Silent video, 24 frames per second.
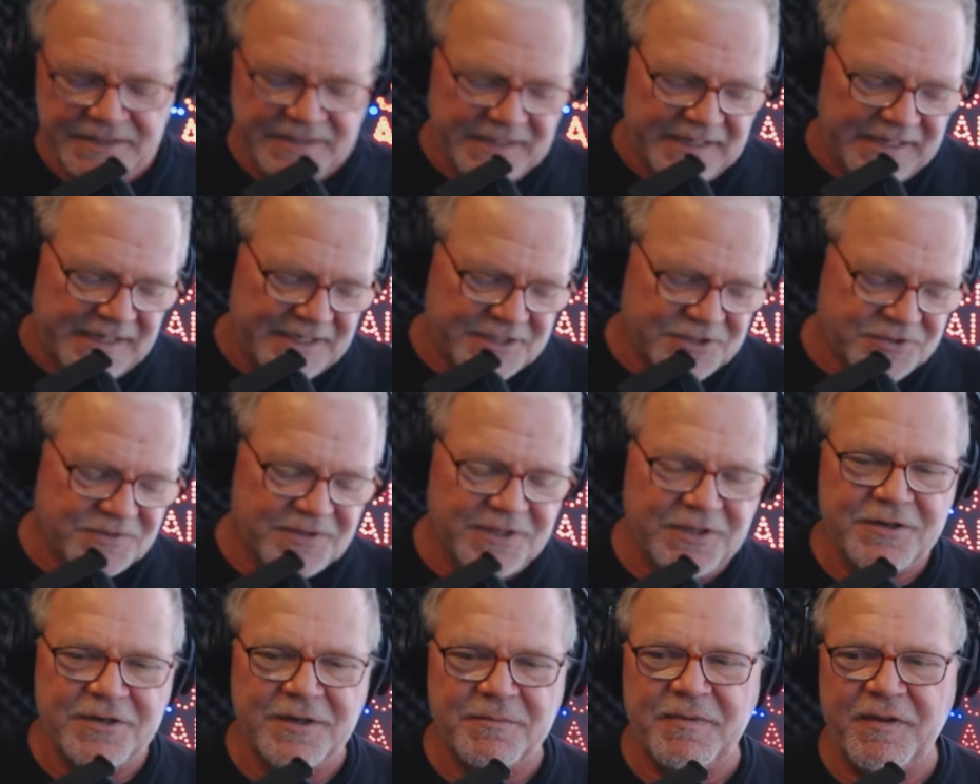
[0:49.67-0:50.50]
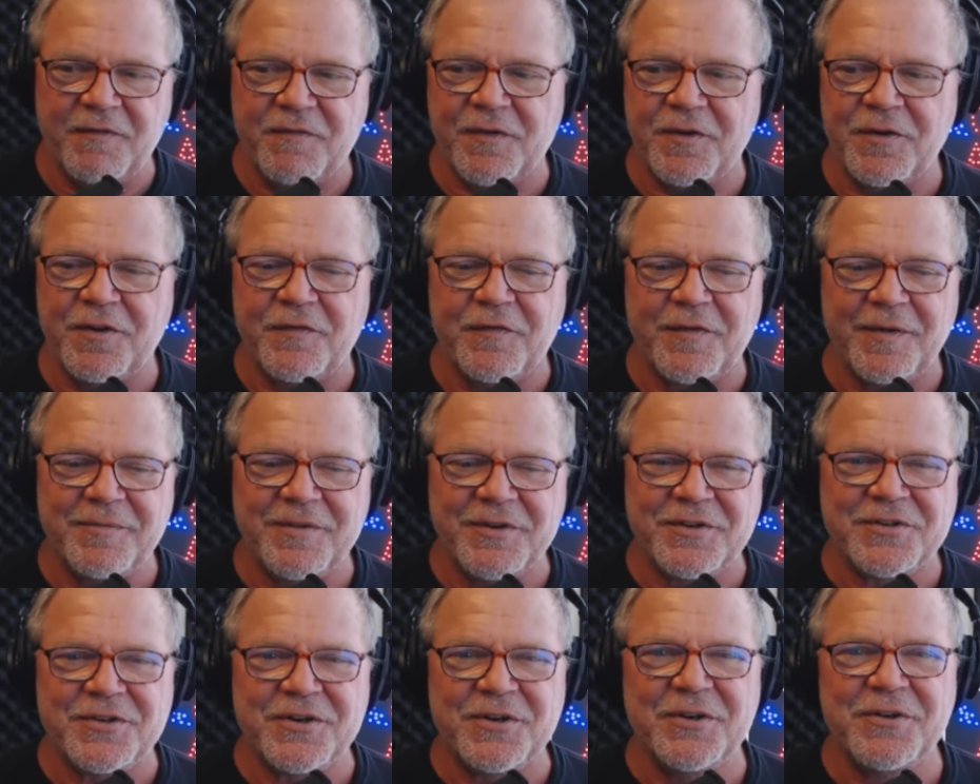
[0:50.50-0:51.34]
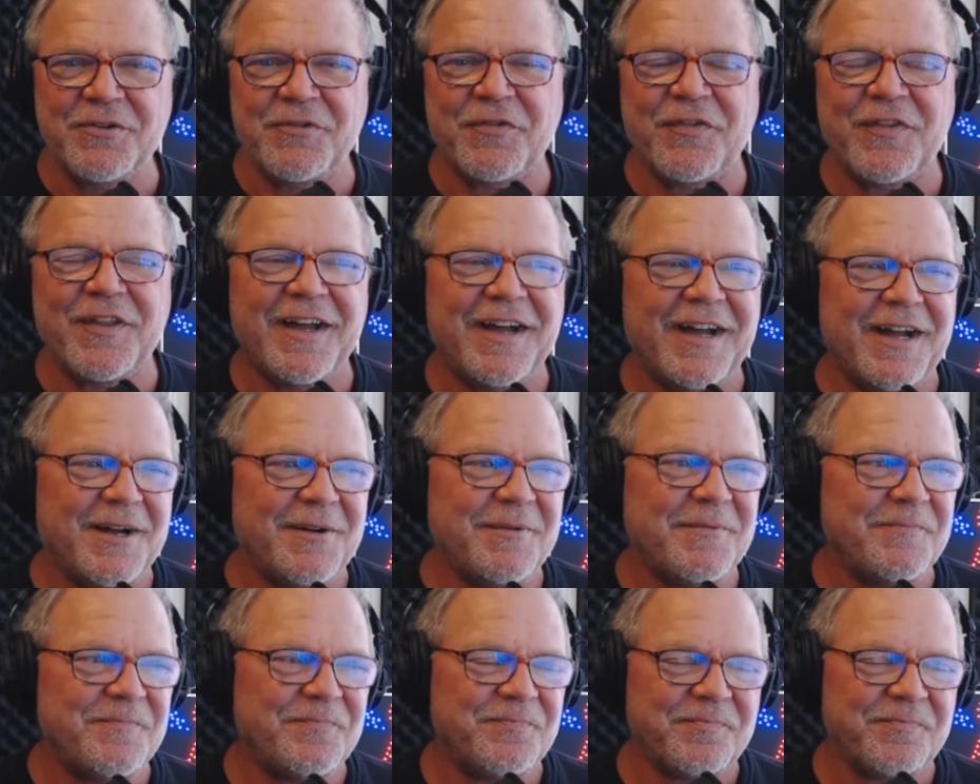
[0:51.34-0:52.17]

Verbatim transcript: Actually, couldn't be further from the truth. Uh,